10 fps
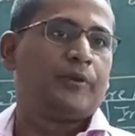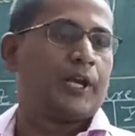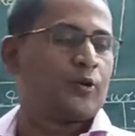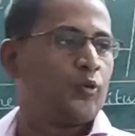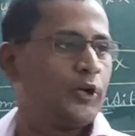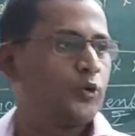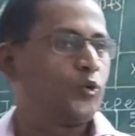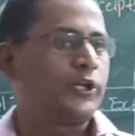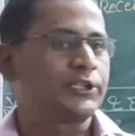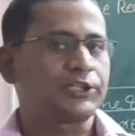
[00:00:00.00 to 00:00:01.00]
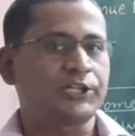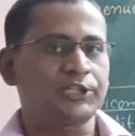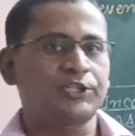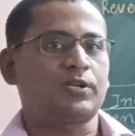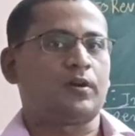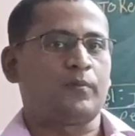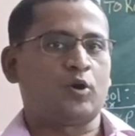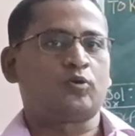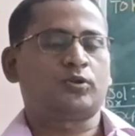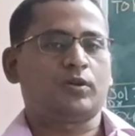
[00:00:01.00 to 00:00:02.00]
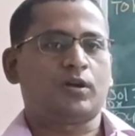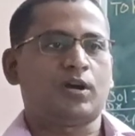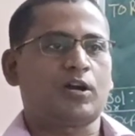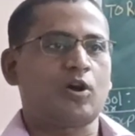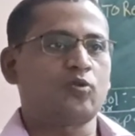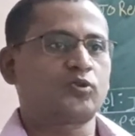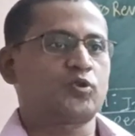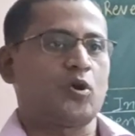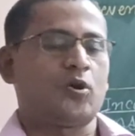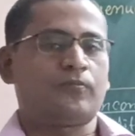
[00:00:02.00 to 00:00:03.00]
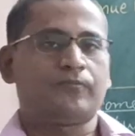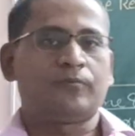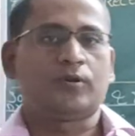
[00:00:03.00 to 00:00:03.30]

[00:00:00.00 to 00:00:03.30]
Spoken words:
we are going to discuss about accounts of